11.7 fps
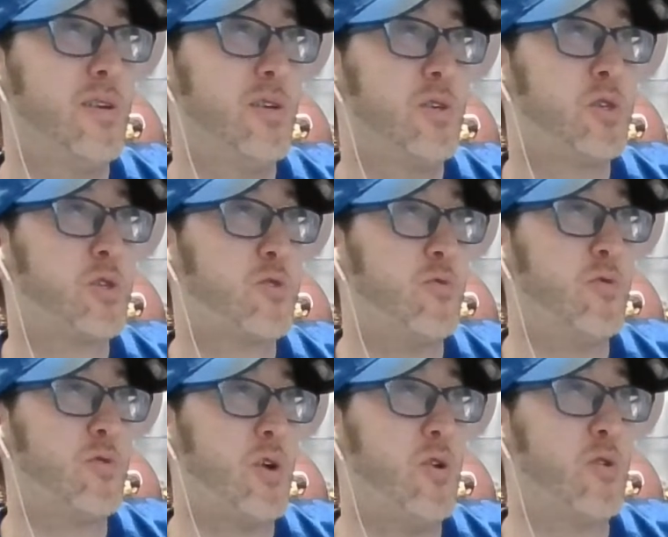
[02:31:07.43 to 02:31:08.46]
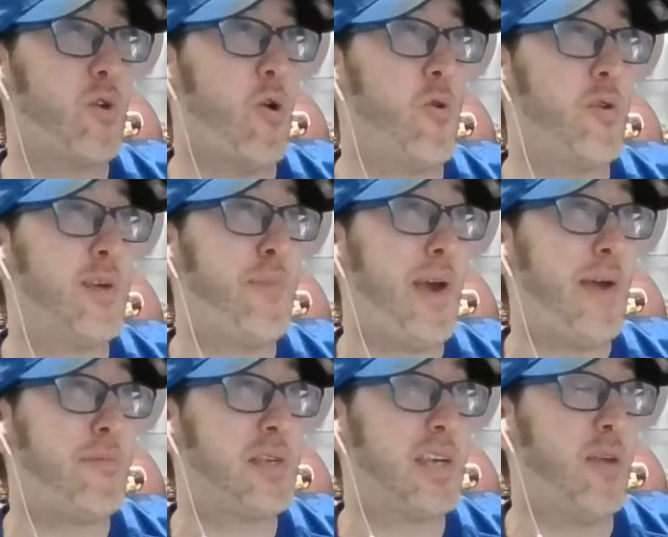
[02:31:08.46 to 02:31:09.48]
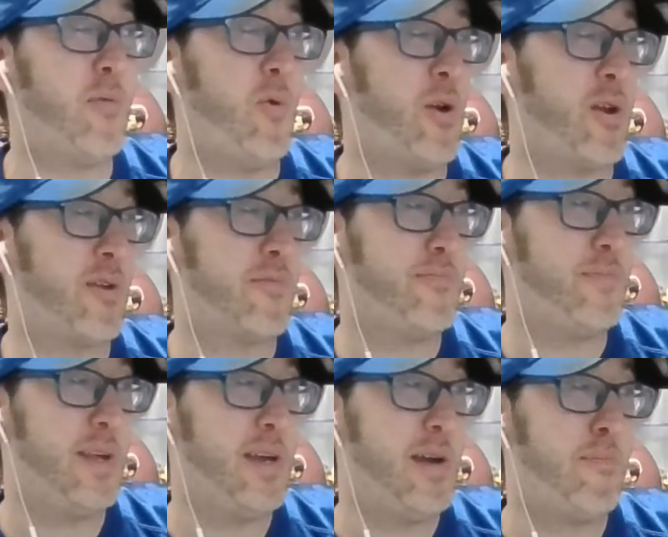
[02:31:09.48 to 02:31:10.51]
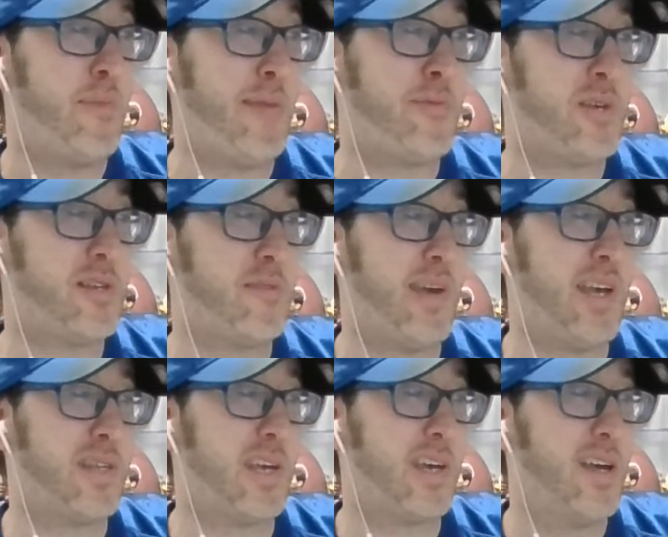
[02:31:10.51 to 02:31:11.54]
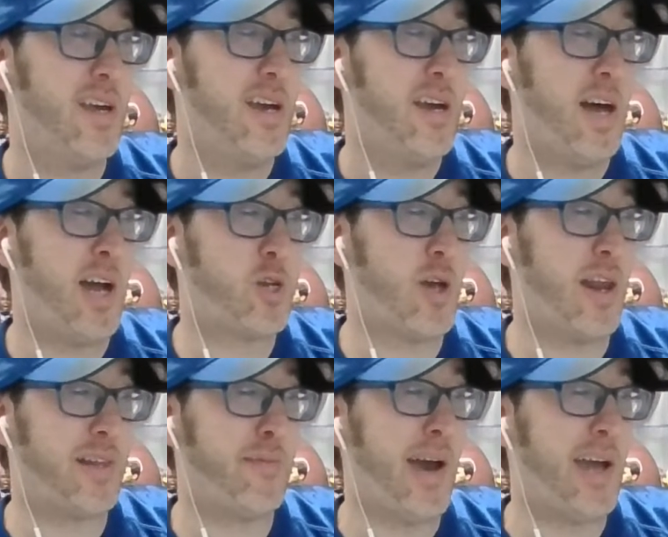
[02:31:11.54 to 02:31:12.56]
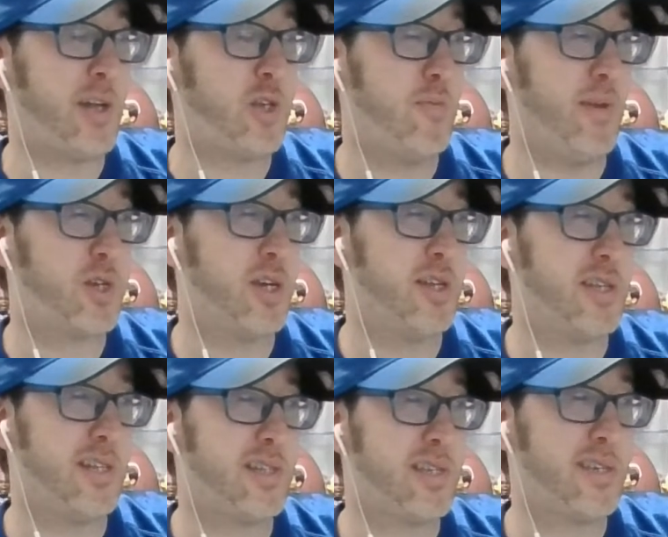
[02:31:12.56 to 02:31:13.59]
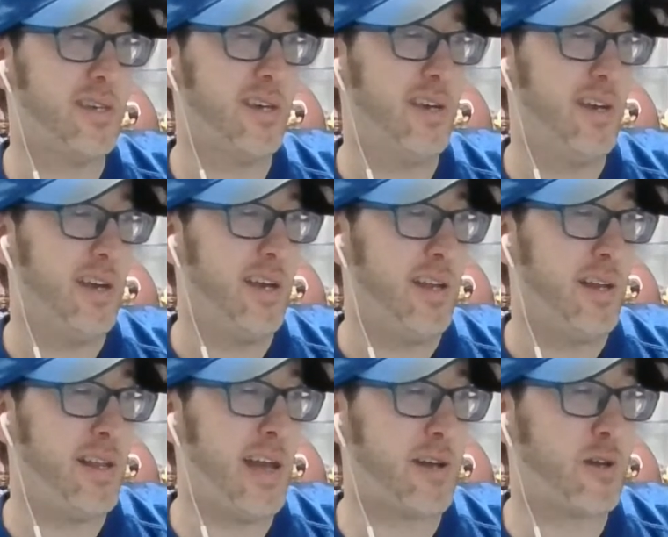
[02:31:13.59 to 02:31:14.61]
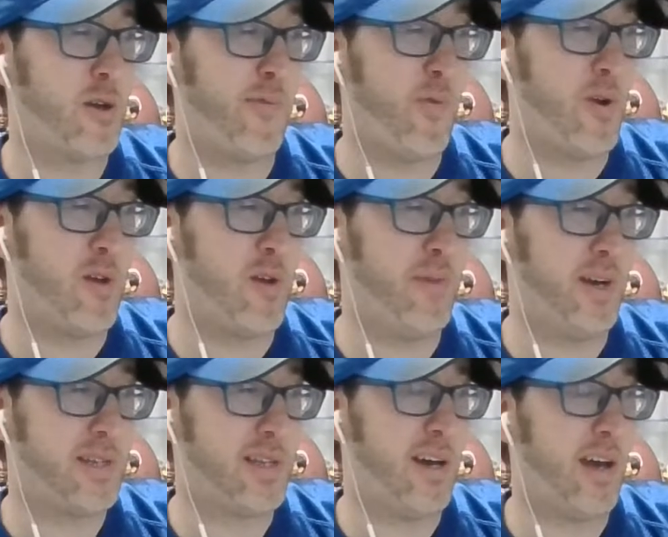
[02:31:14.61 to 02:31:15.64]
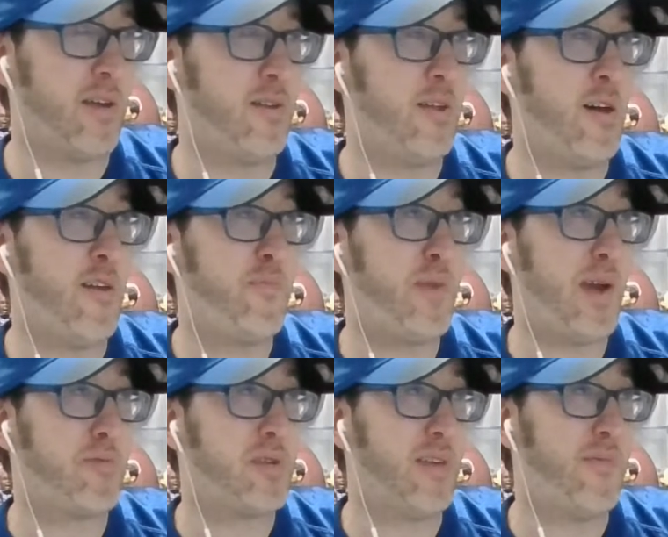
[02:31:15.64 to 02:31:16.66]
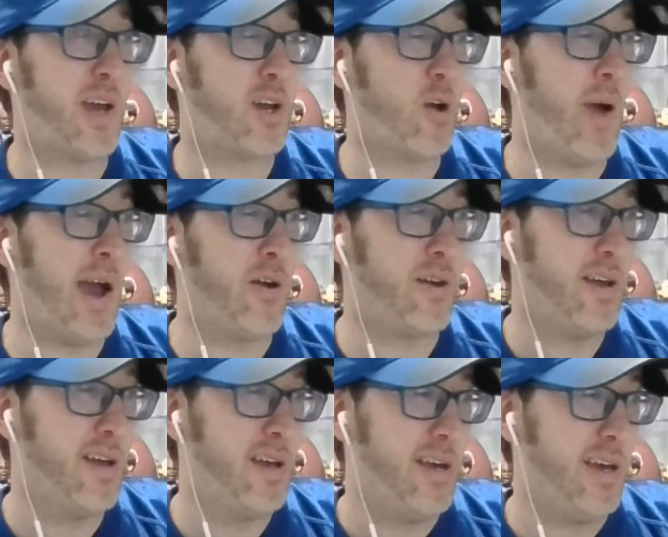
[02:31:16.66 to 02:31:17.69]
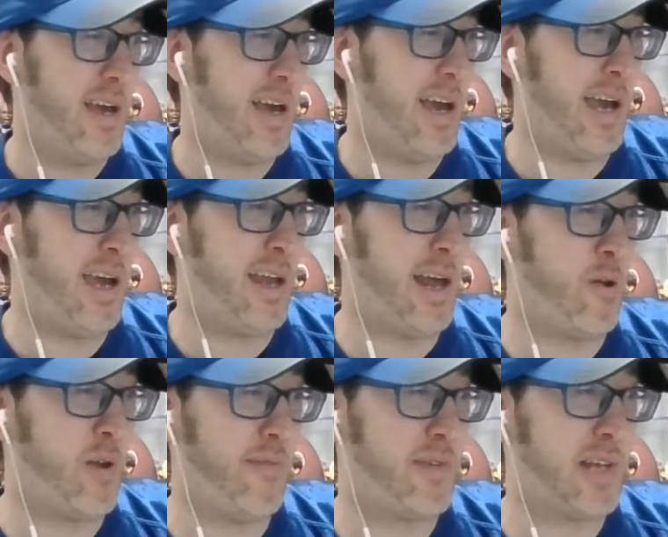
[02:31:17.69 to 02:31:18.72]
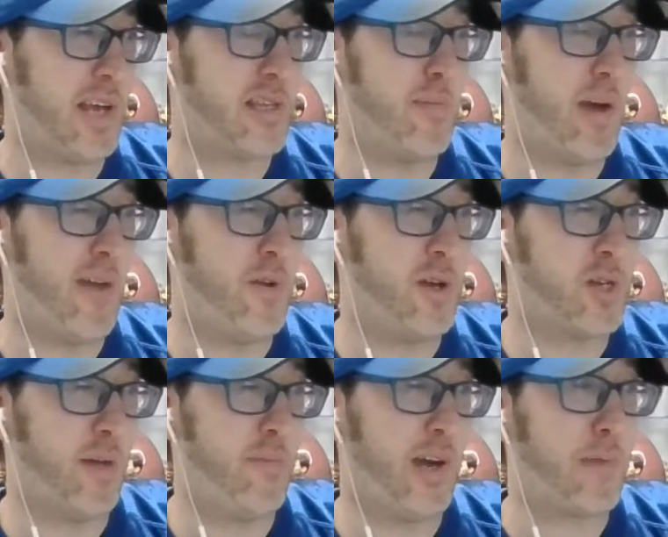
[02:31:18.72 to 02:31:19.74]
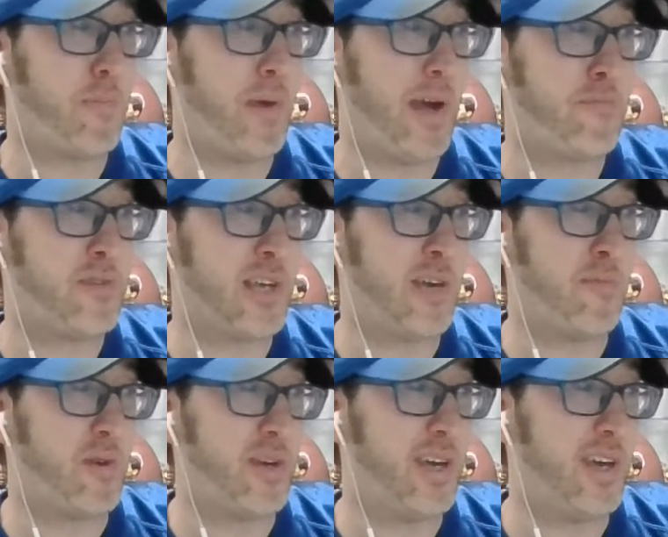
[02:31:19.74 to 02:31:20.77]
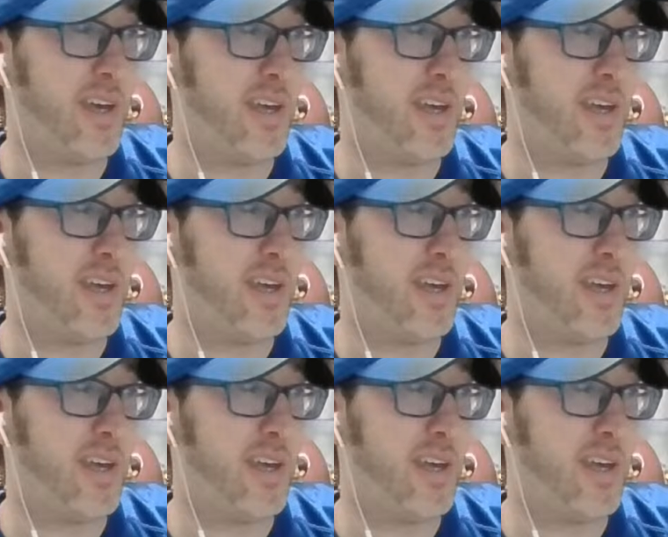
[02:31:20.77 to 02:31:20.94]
Screw Coke. Only Pepsi and water. Pepsi's amazing. I try not to buy it too much because it's not good for you. I love Pepsi. If I go out and I don't have a tasty beverage, I'll go, Pepsi, please.